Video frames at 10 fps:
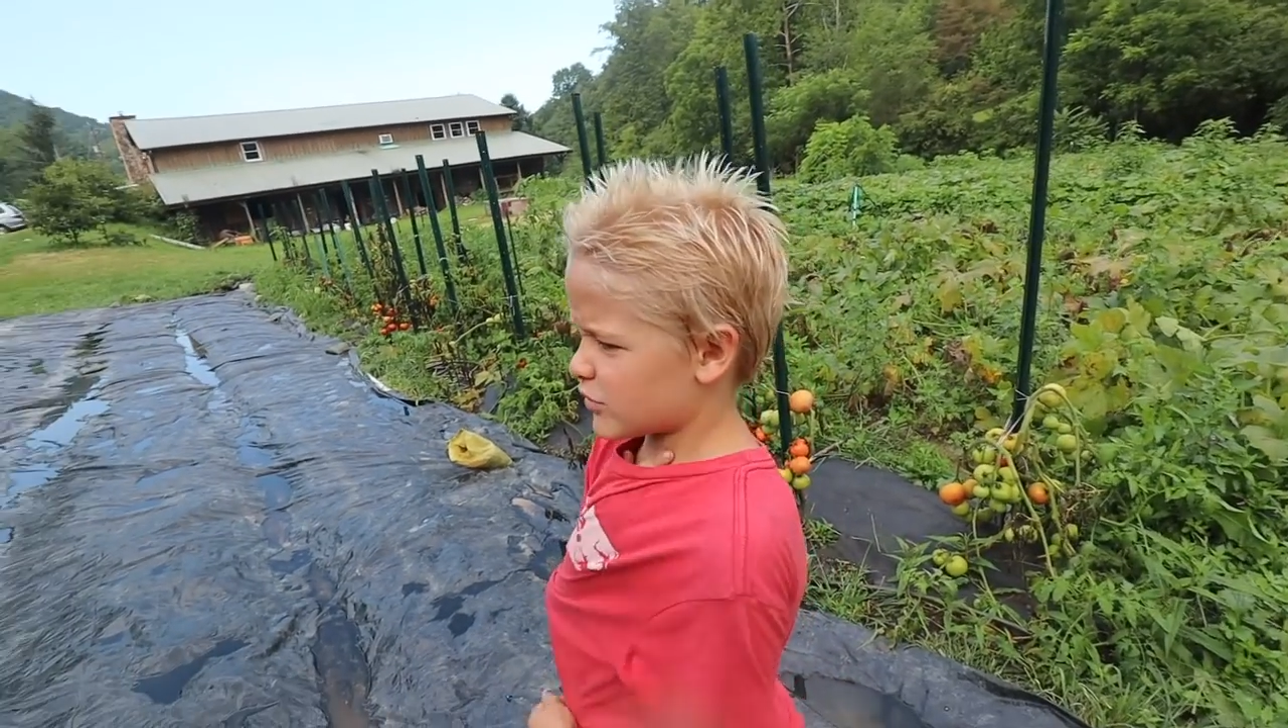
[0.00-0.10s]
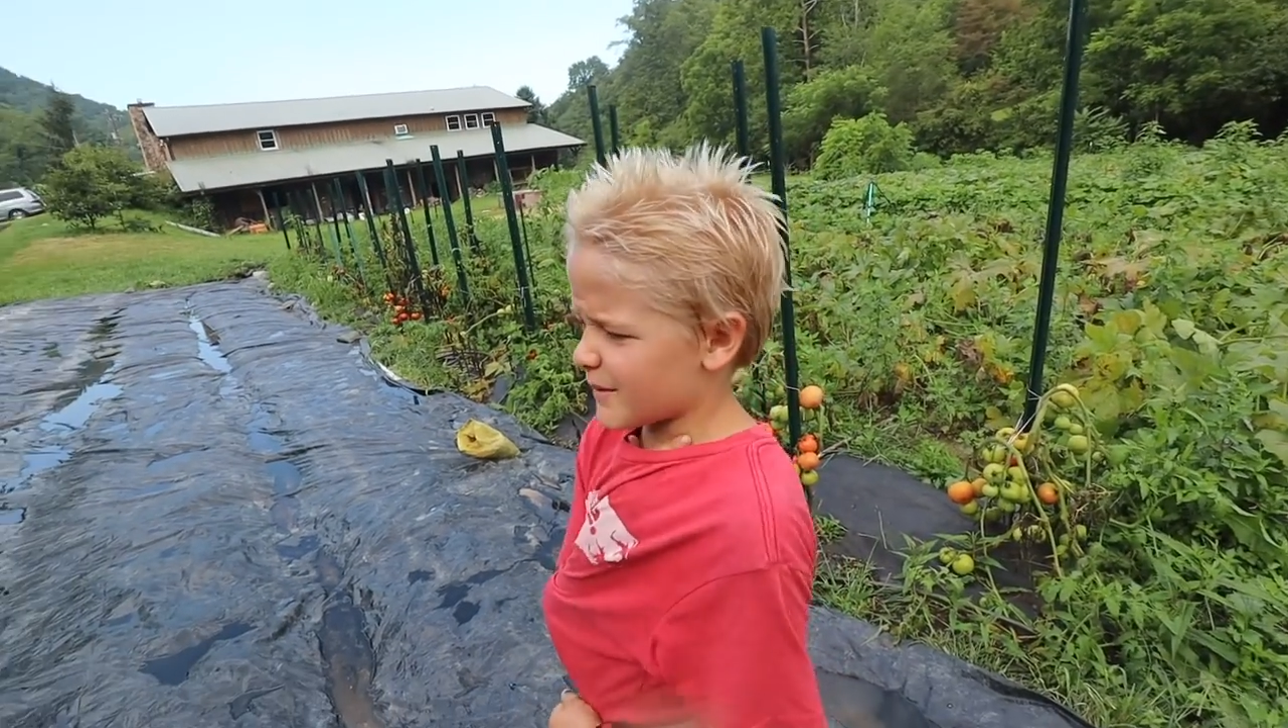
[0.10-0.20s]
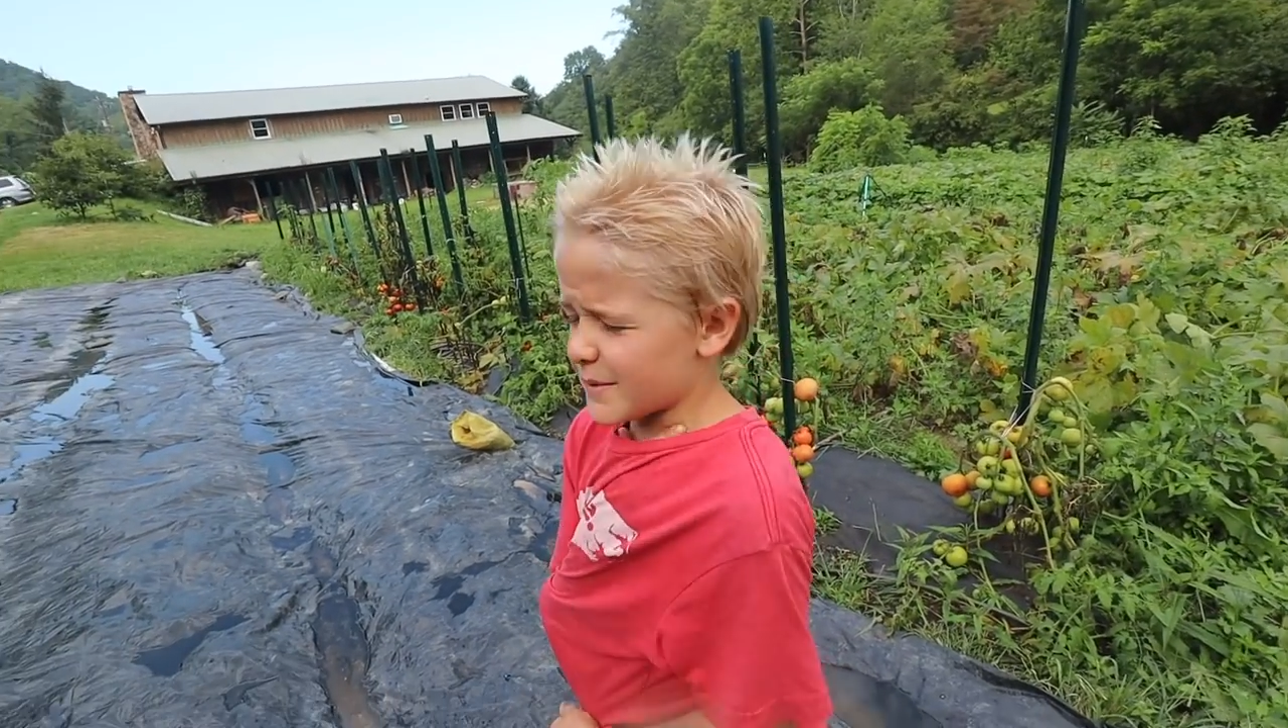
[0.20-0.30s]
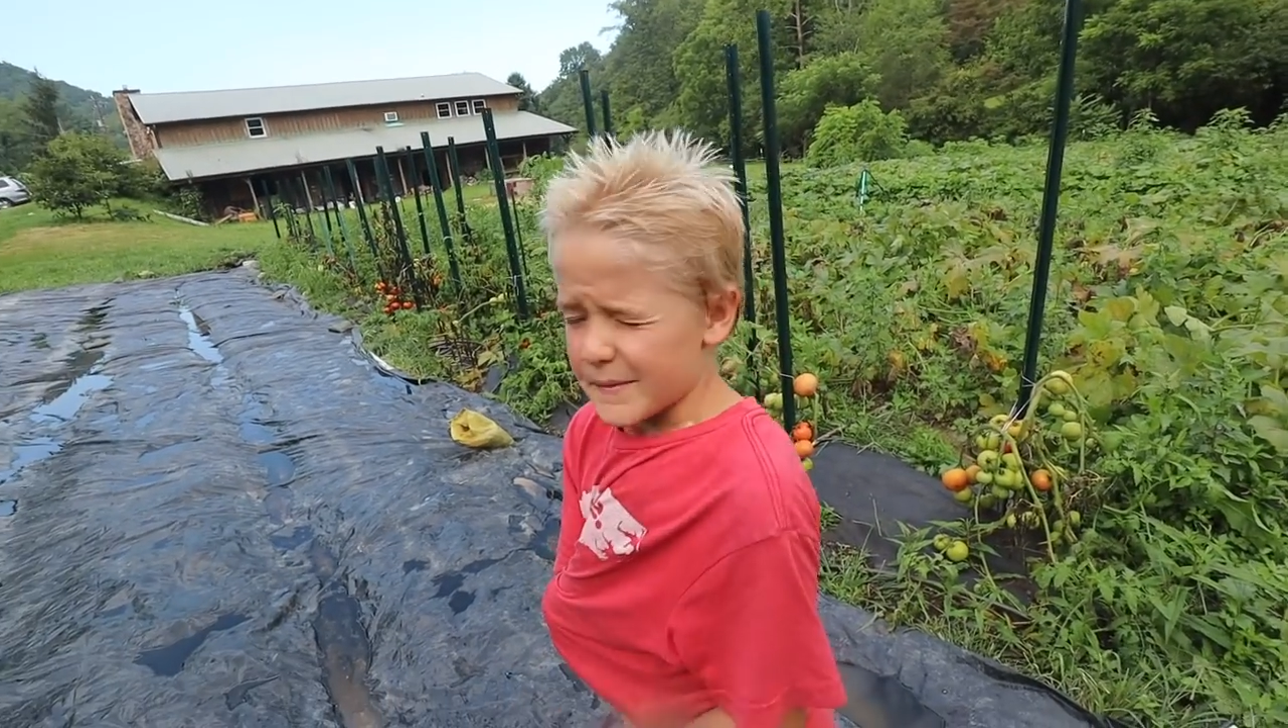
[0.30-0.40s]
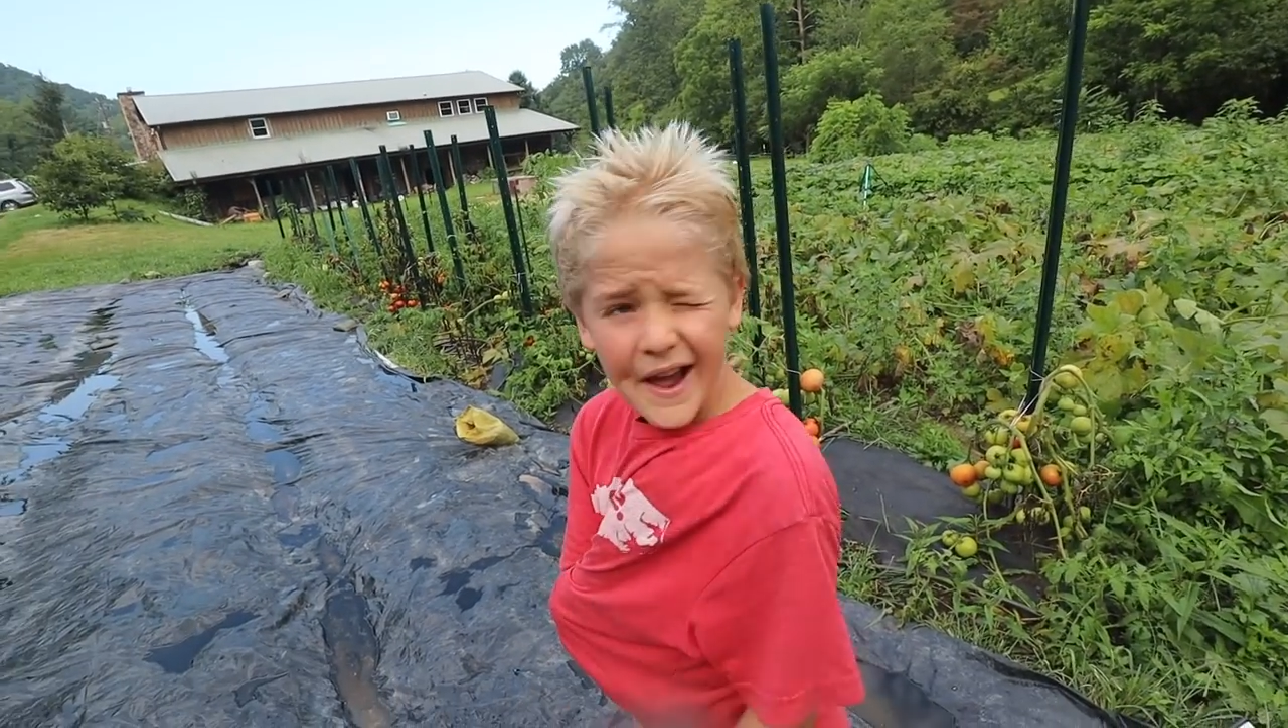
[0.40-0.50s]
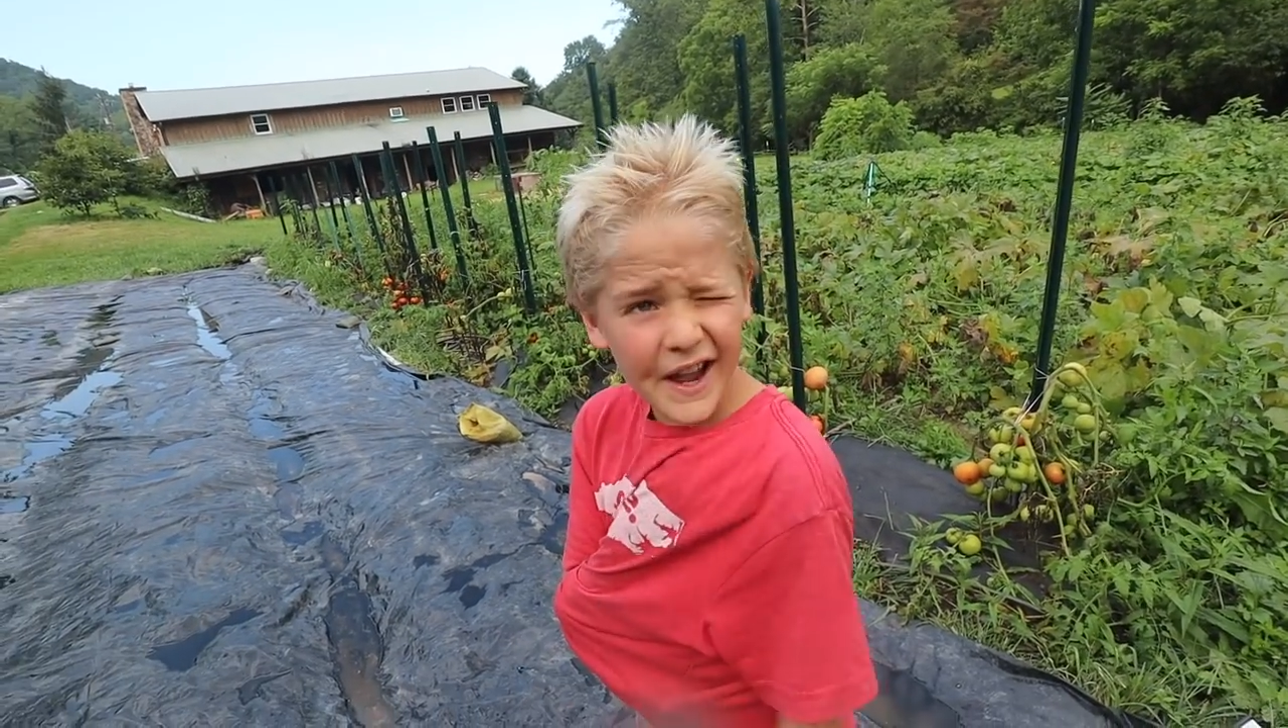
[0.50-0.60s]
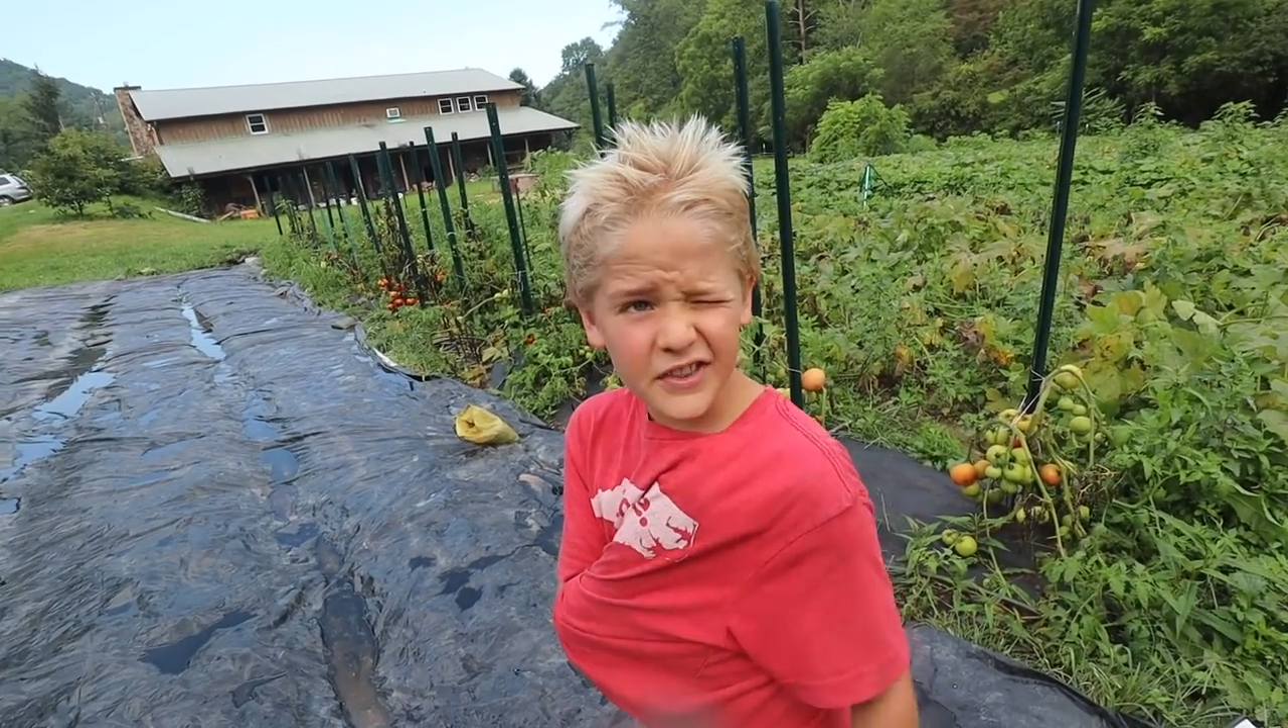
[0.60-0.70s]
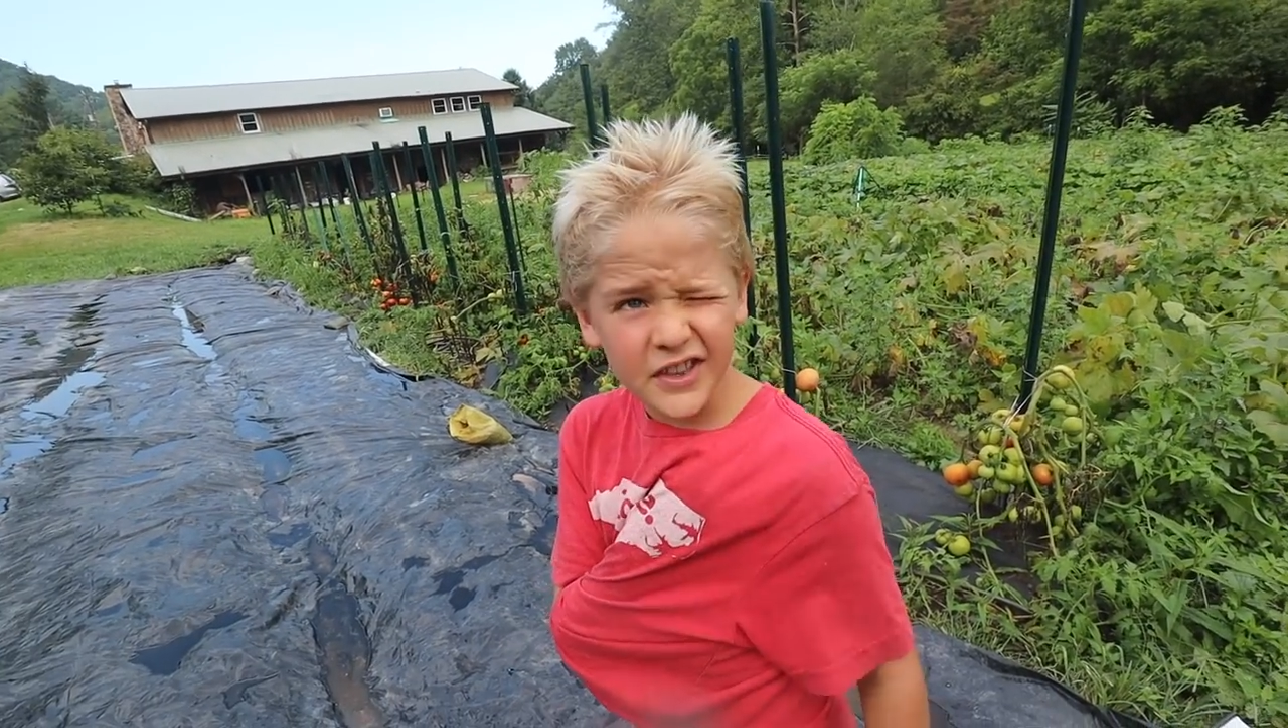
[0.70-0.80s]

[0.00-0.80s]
problem, how do